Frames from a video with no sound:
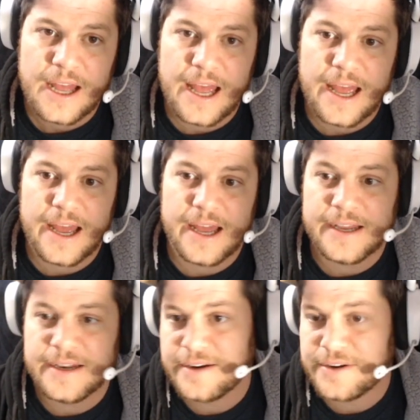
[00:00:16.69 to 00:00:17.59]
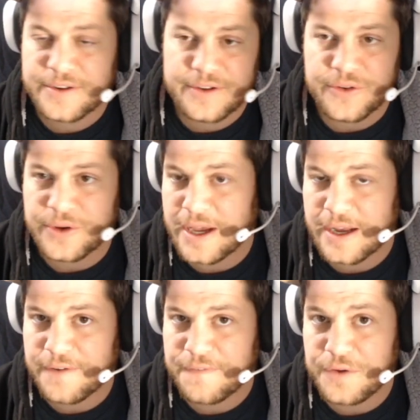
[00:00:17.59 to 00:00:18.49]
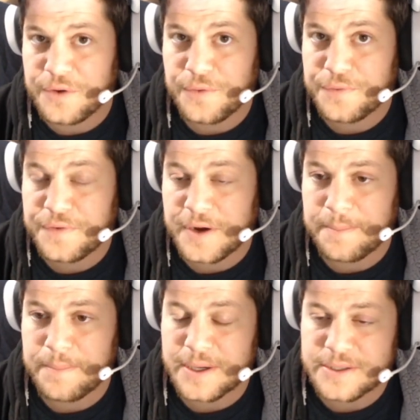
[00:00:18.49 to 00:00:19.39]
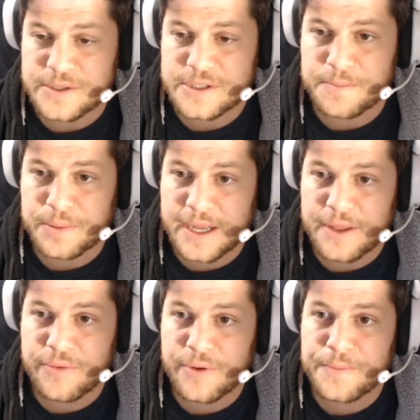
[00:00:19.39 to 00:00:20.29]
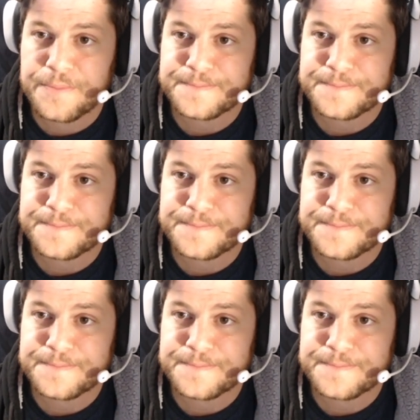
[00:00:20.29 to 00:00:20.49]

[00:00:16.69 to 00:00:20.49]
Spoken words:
and you'll get a few fun puzzles to play through.